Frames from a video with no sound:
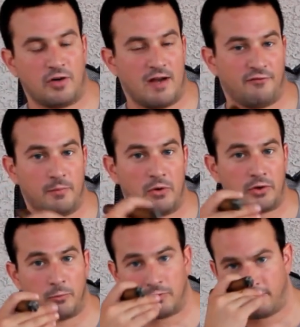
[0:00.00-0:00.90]
not
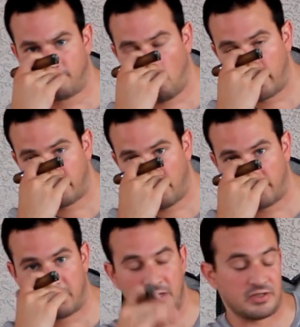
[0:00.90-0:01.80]
familiar with Laphroaig or other
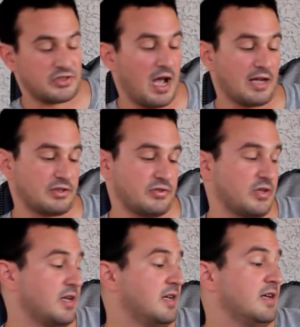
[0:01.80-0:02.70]
peaty Scotches,
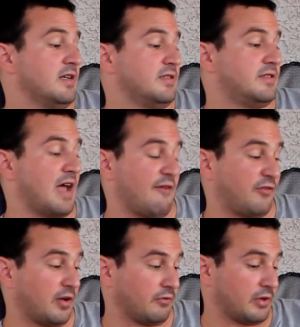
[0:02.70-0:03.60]

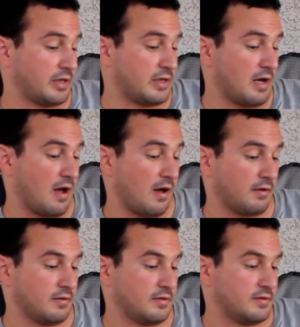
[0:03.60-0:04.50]
definitely
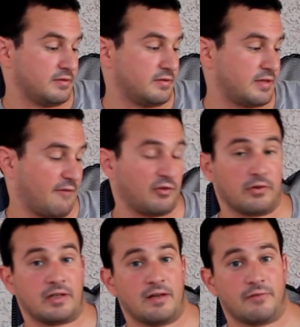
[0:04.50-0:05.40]

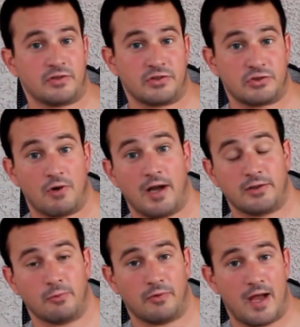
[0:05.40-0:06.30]
give this a try.
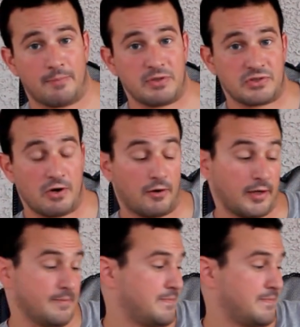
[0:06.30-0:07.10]
You will not be sorry.